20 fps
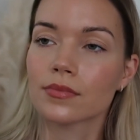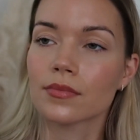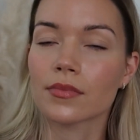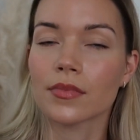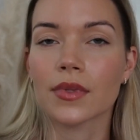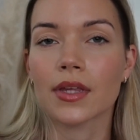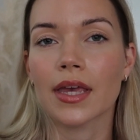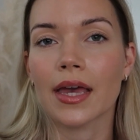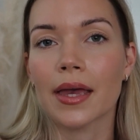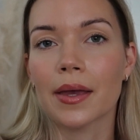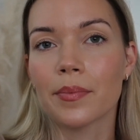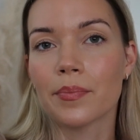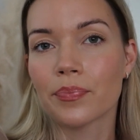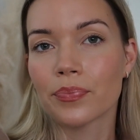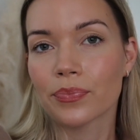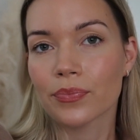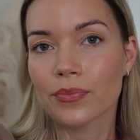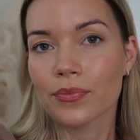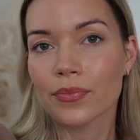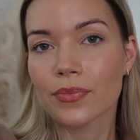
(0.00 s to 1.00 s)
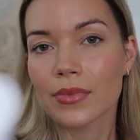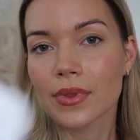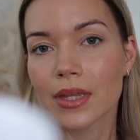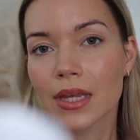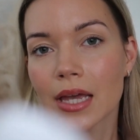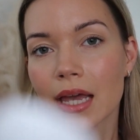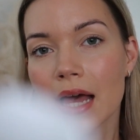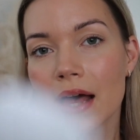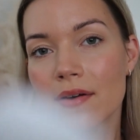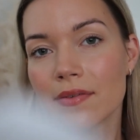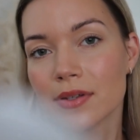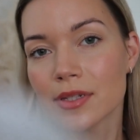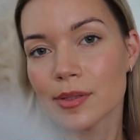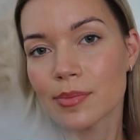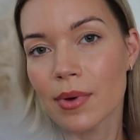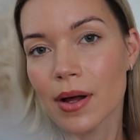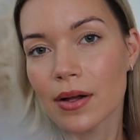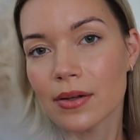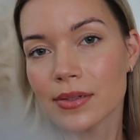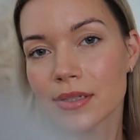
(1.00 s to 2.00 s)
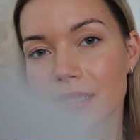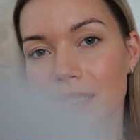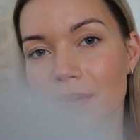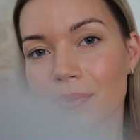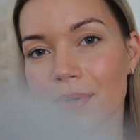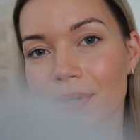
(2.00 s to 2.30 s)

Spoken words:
Okay, have a smell and see what